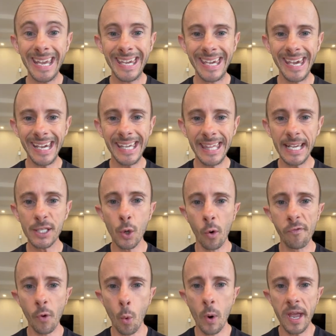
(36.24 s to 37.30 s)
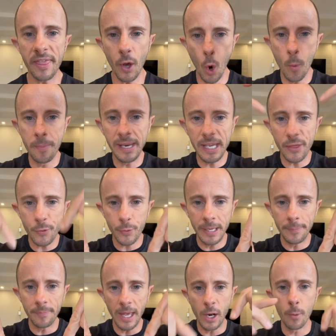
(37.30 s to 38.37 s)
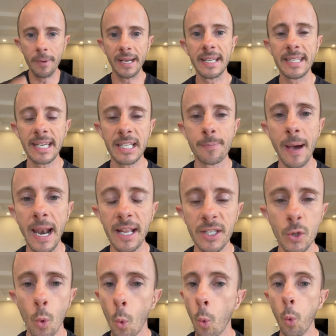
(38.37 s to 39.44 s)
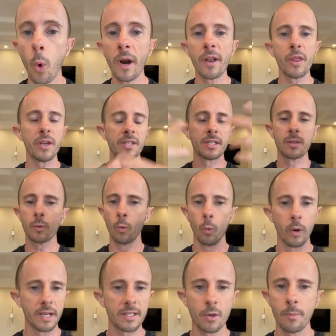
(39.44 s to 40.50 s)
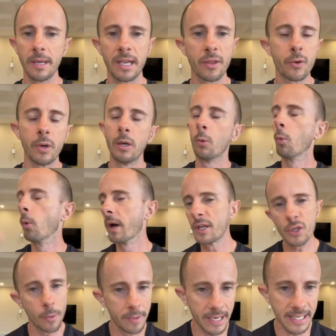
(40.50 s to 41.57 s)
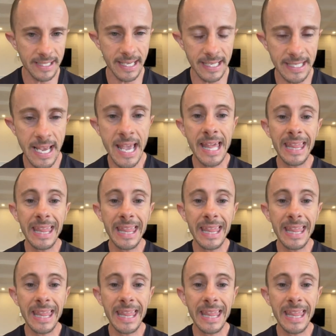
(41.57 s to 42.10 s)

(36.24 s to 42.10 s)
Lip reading: kick things off with omega-3 and omega-6 balance. What is omega-3? What is omega-6?